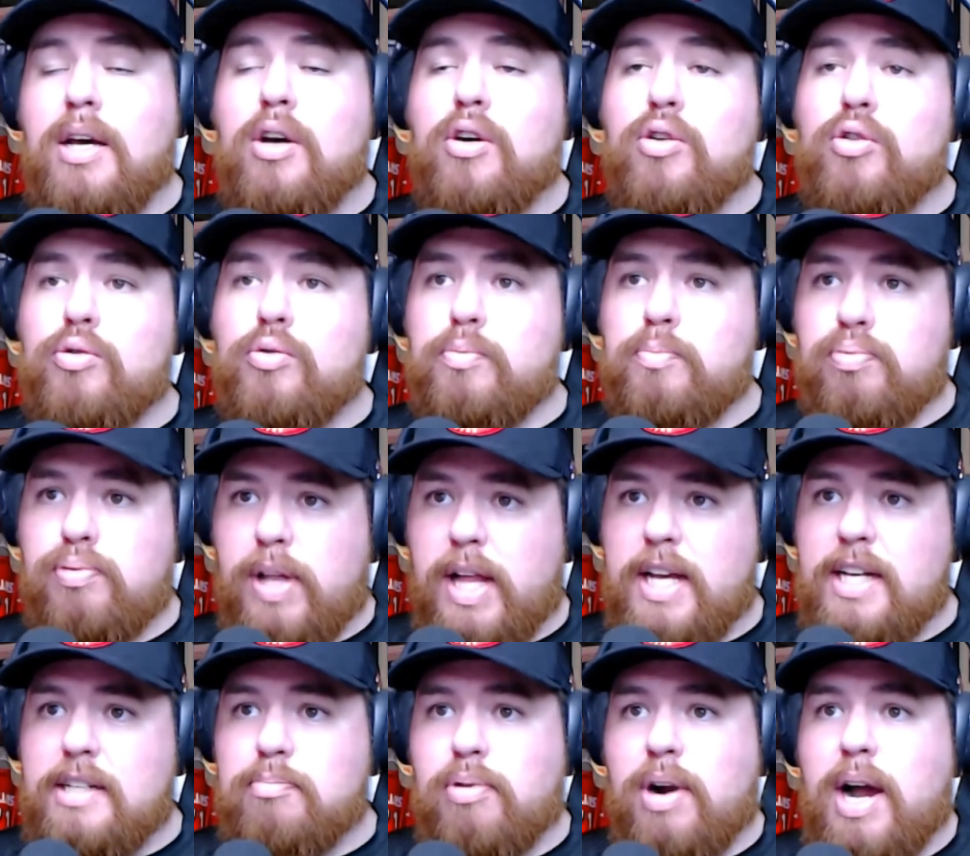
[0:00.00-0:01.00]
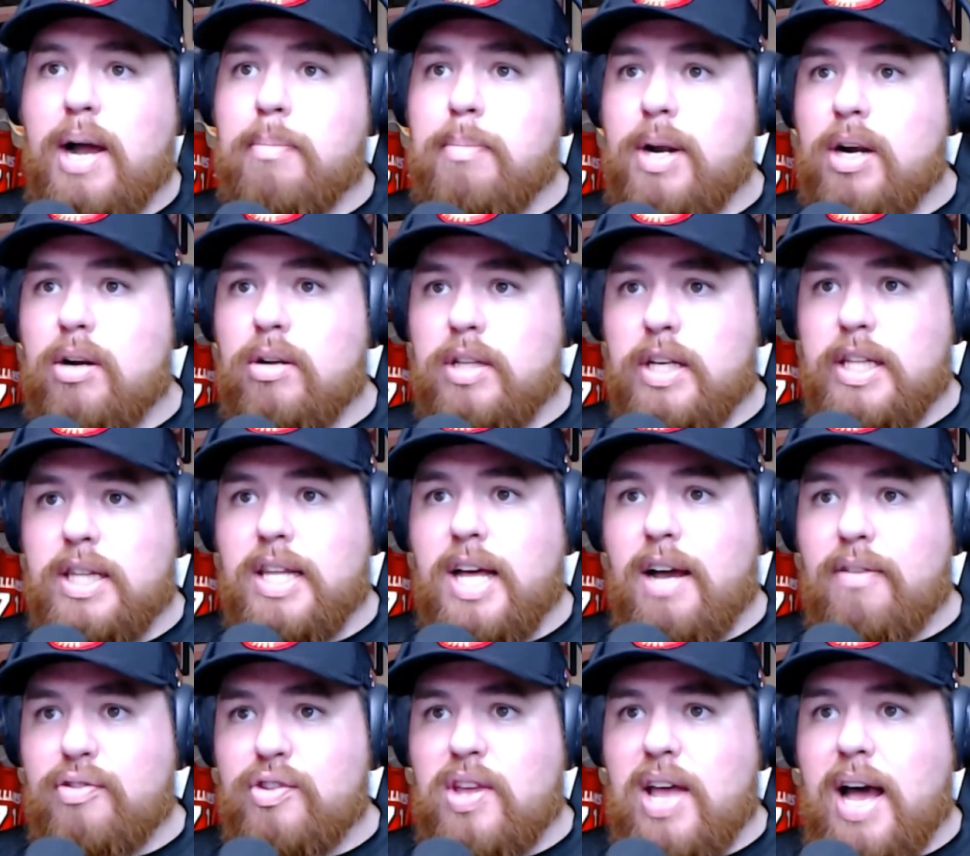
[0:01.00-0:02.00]
who played primarily
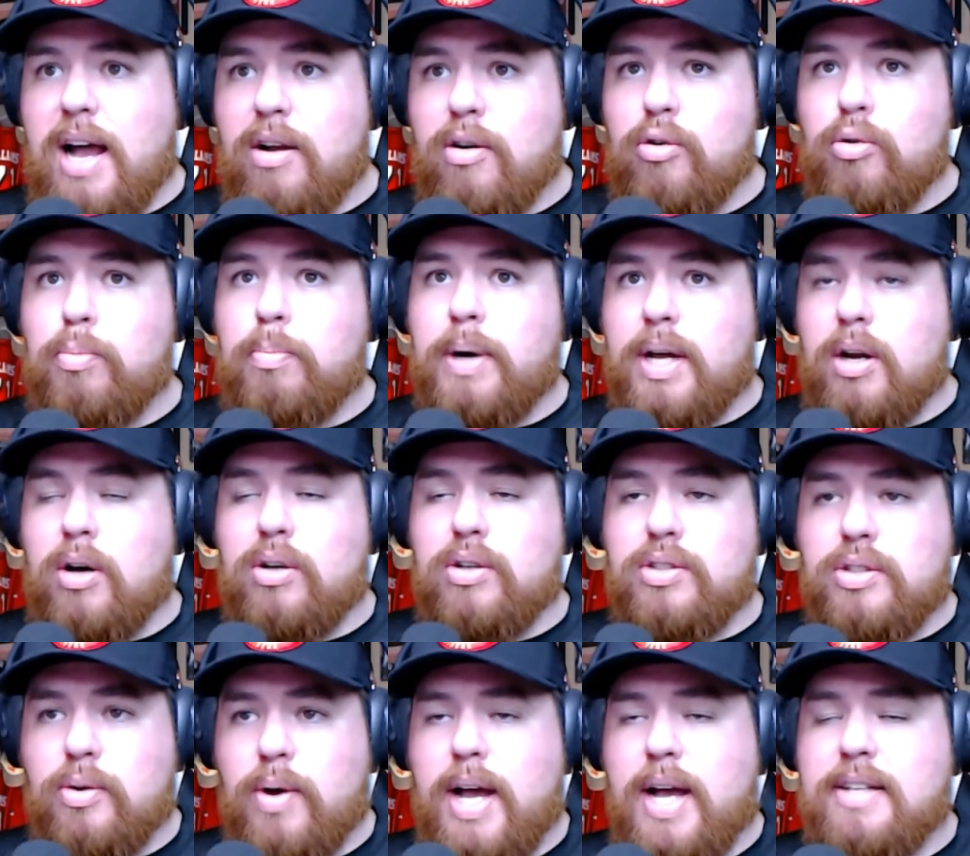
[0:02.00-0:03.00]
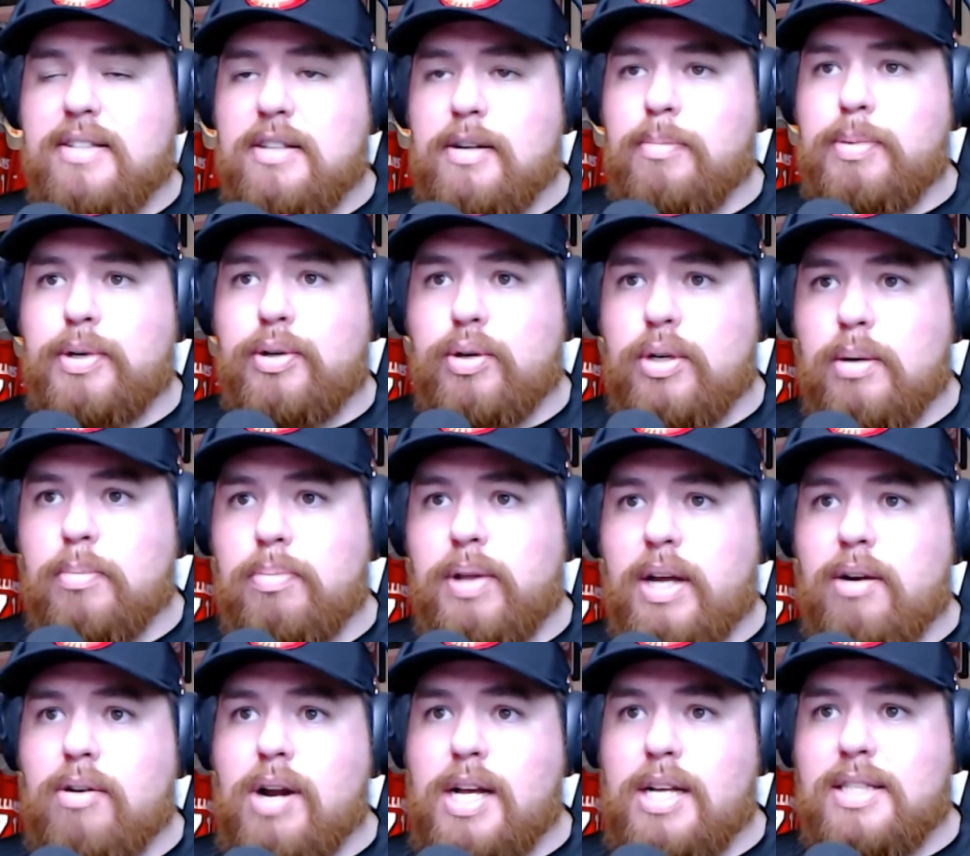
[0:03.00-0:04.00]
left tackle, but also has an ability to play
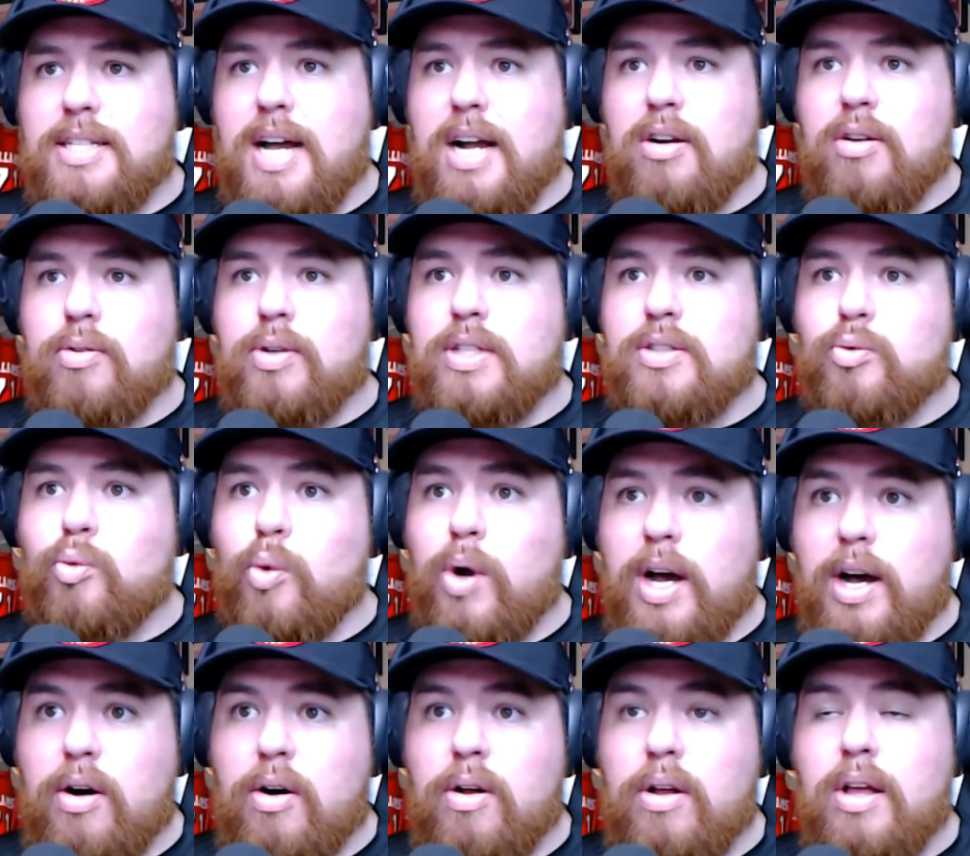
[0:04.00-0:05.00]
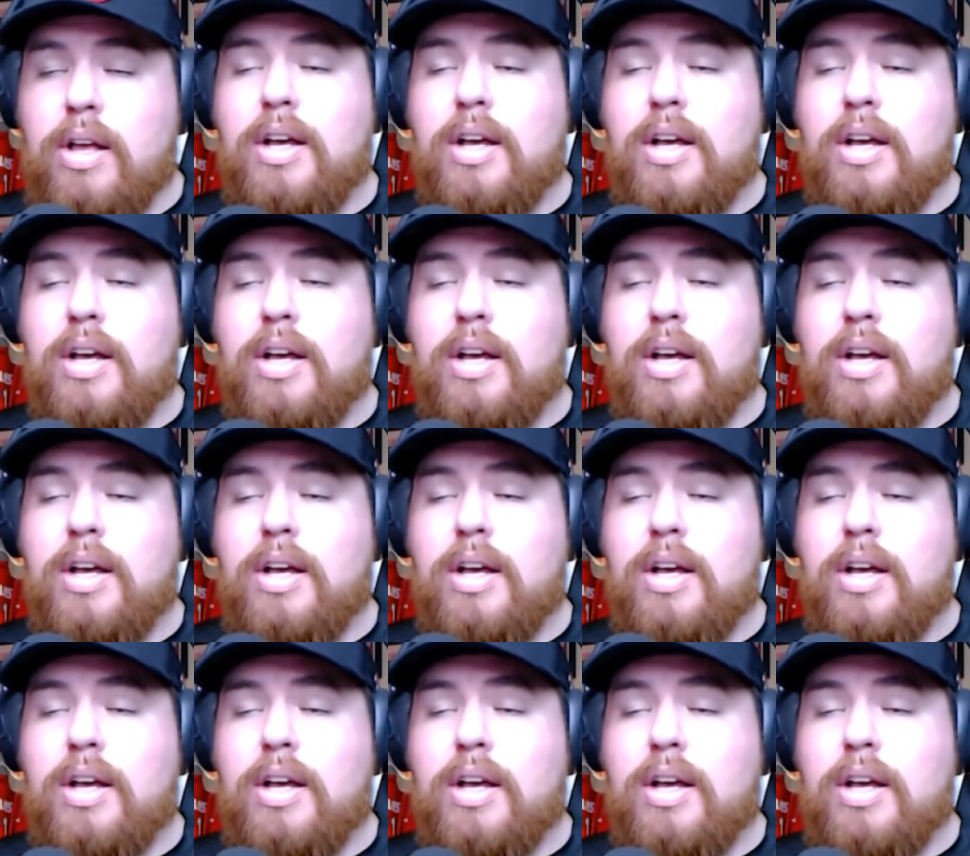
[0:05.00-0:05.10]
right tackle as well.